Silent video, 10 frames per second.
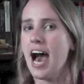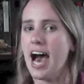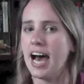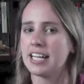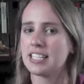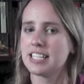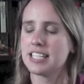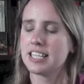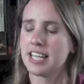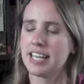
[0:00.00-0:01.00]
And
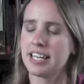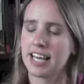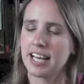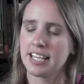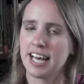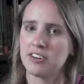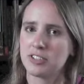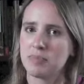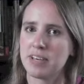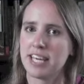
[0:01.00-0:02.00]
then that
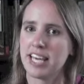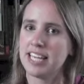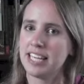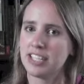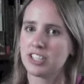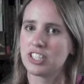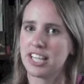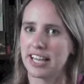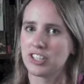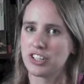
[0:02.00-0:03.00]
allows me in each
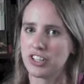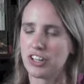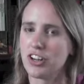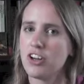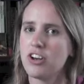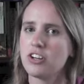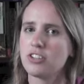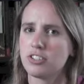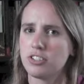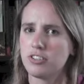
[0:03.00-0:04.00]
section
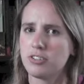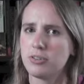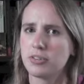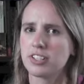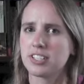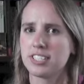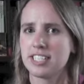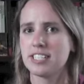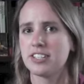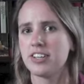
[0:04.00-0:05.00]
to
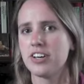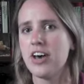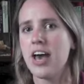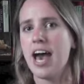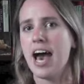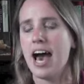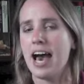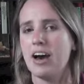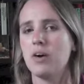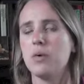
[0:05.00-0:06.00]
consider
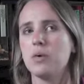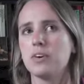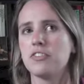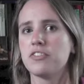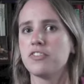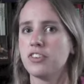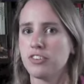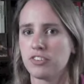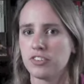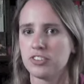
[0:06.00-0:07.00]
how
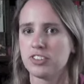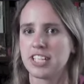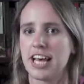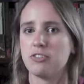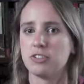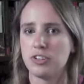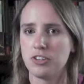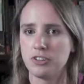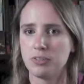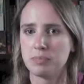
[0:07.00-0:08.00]
funerals, how
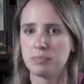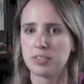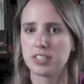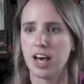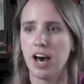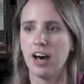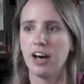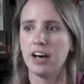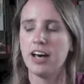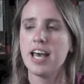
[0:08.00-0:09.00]
tombs,
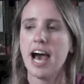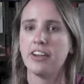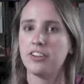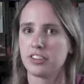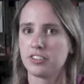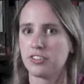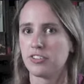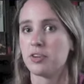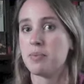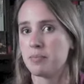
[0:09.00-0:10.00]
and other sort
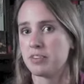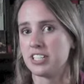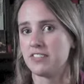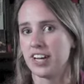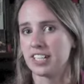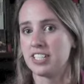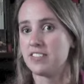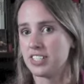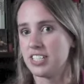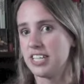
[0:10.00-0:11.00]
of commemorative
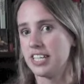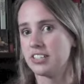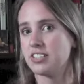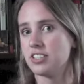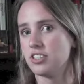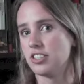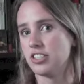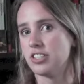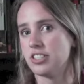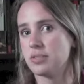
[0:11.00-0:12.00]
activities such
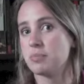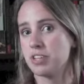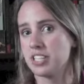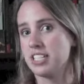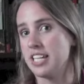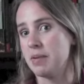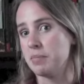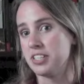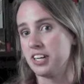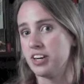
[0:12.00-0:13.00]
as printed
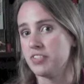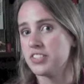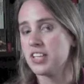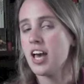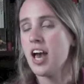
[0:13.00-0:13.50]
epitaphs